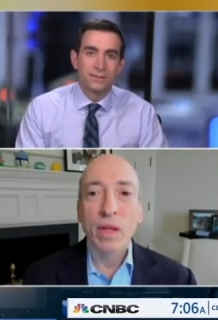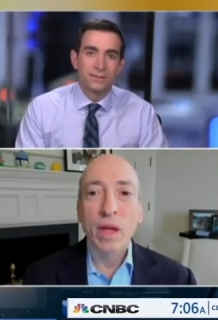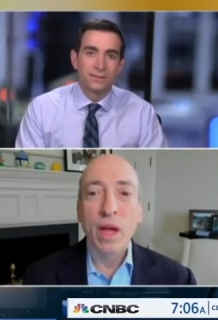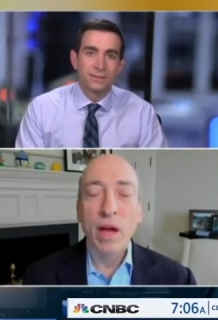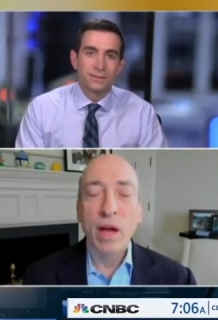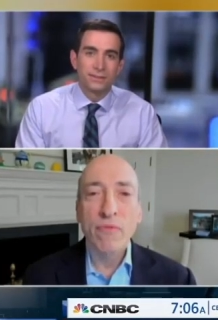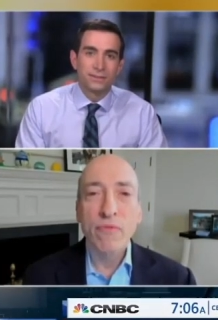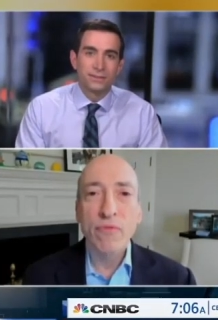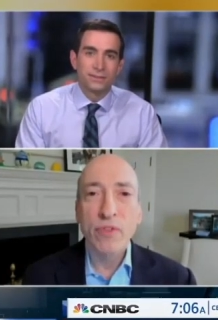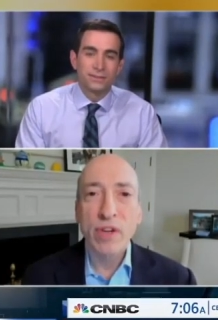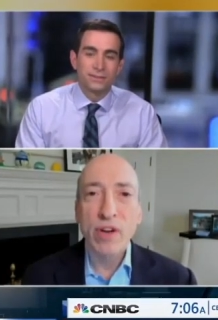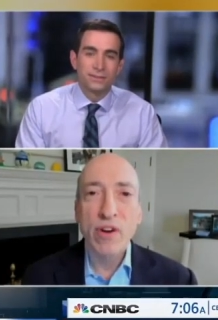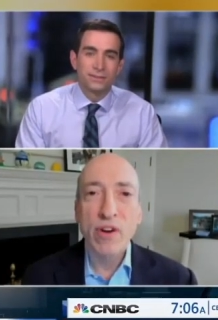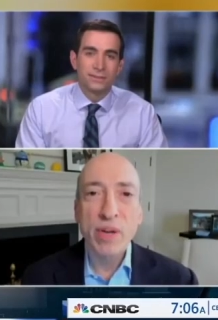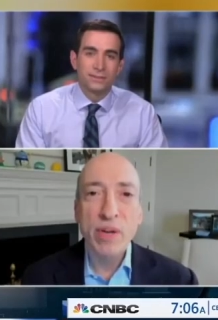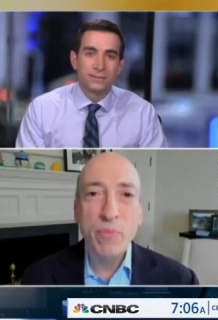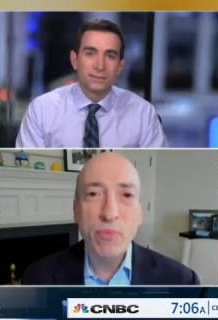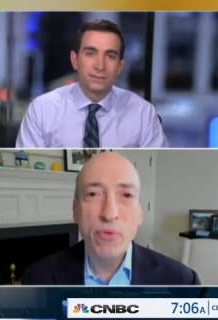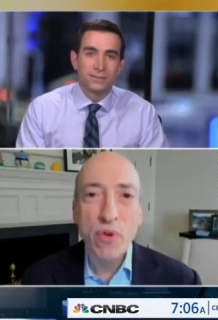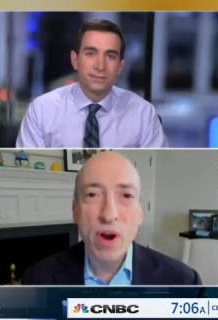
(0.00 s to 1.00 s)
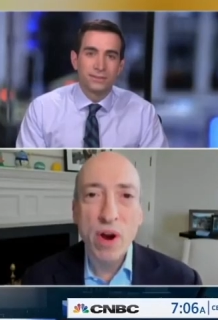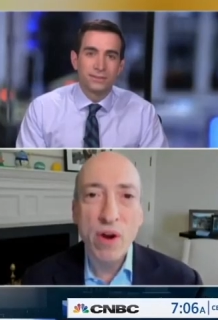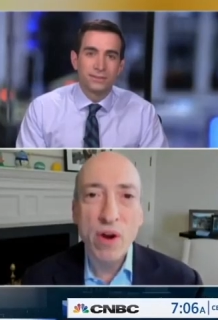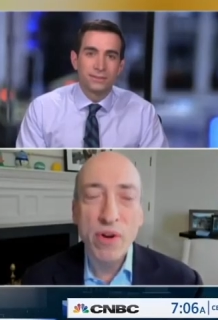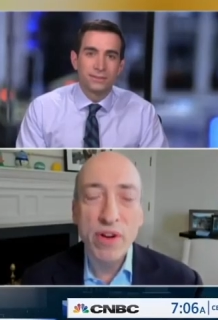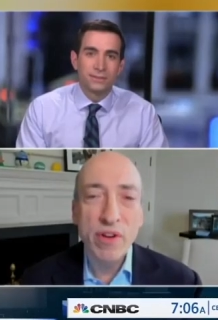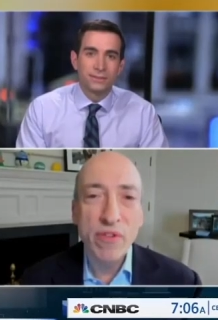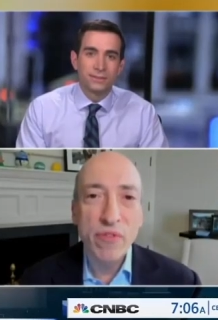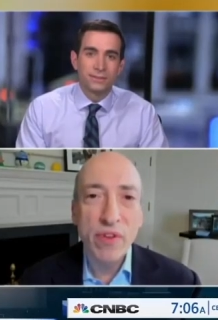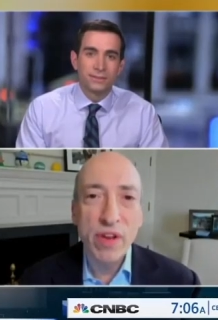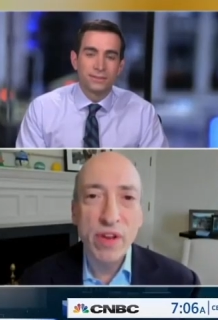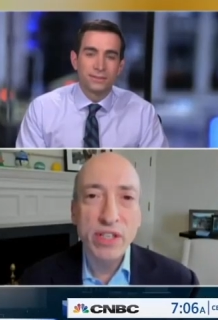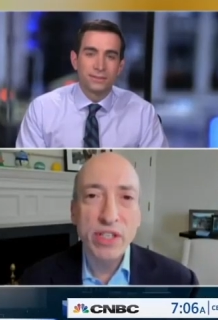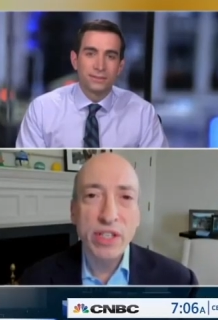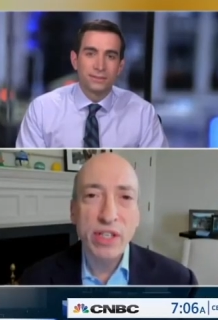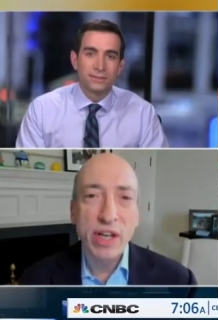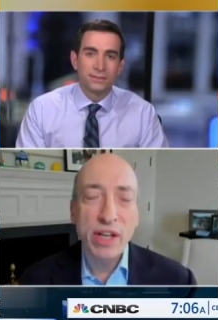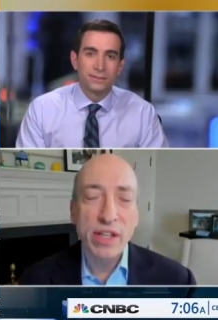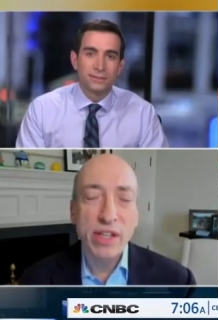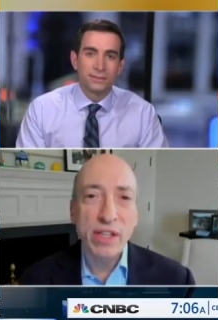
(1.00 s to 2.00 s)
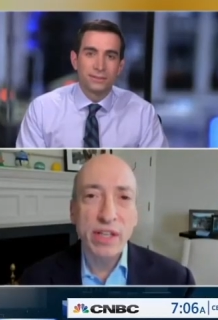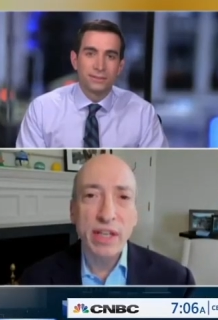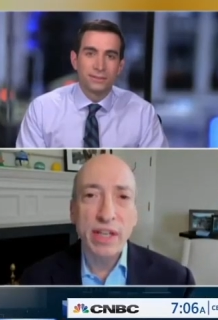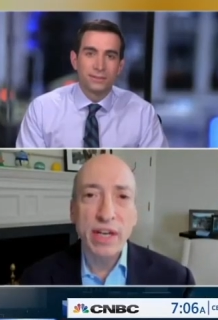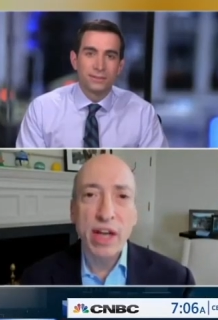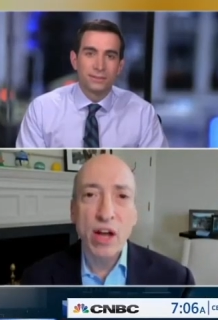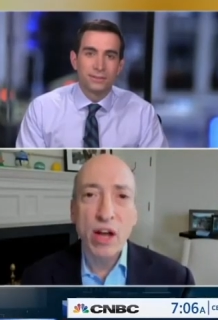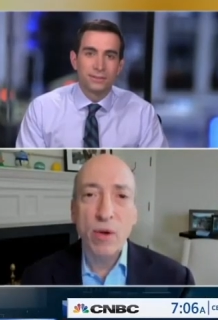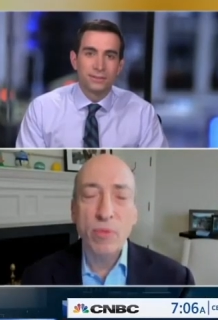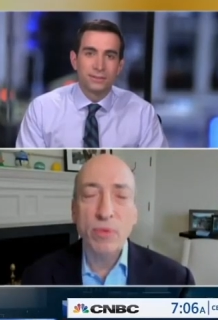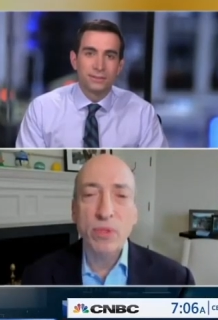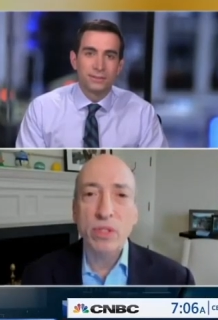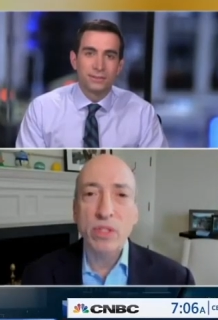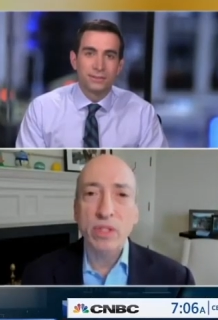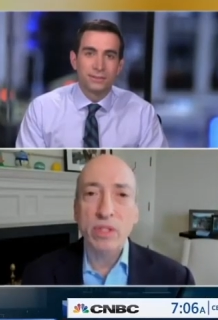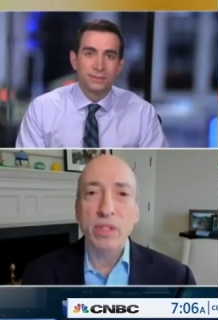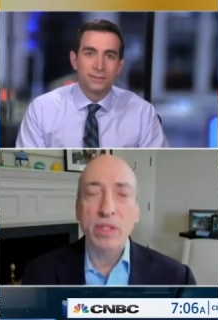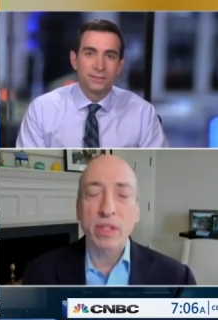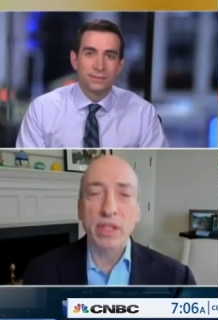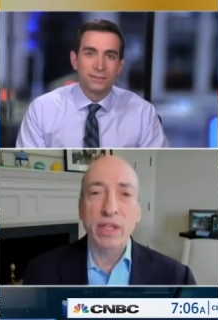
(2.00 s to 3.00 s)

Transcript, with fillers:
Speaker 1: I'm very pro innovation. I think it helps the